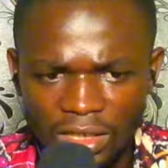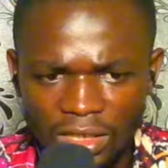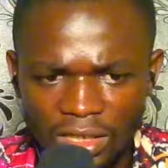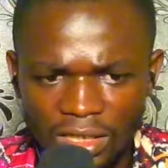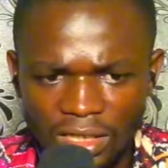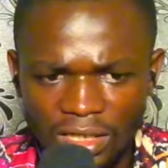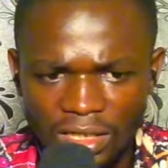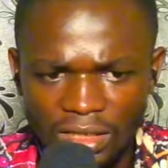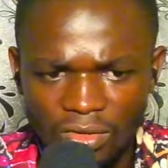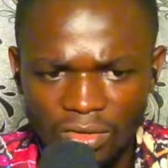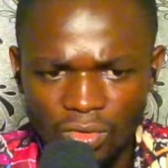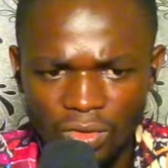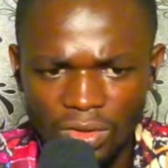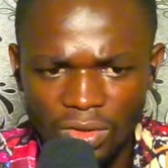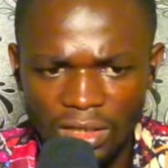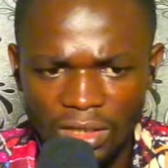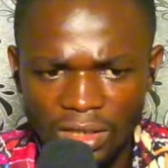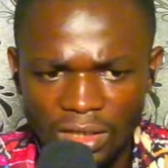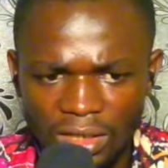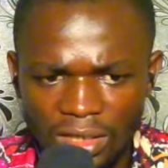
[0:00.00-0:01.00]
and then go
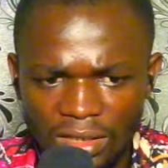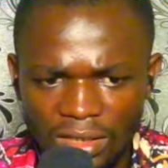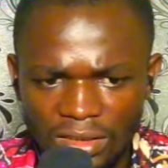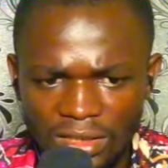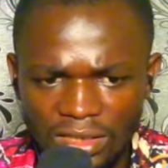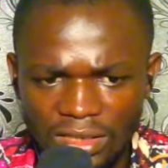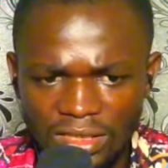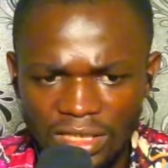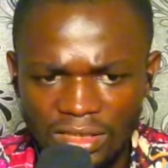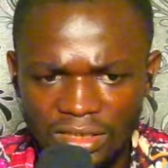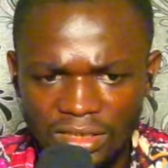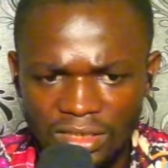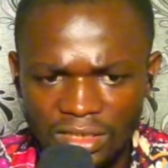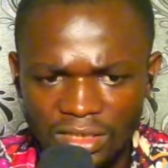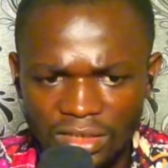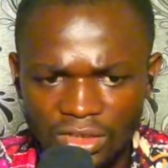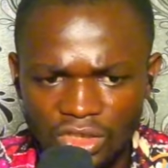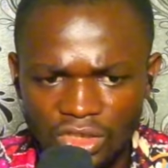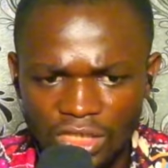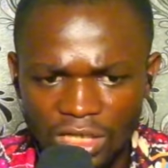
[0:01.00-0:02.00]
here, and this knight is still
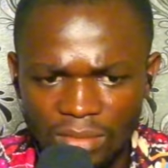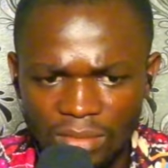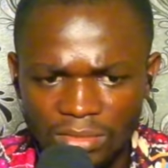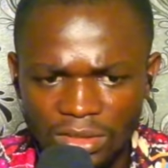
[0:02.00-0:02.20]
trapped.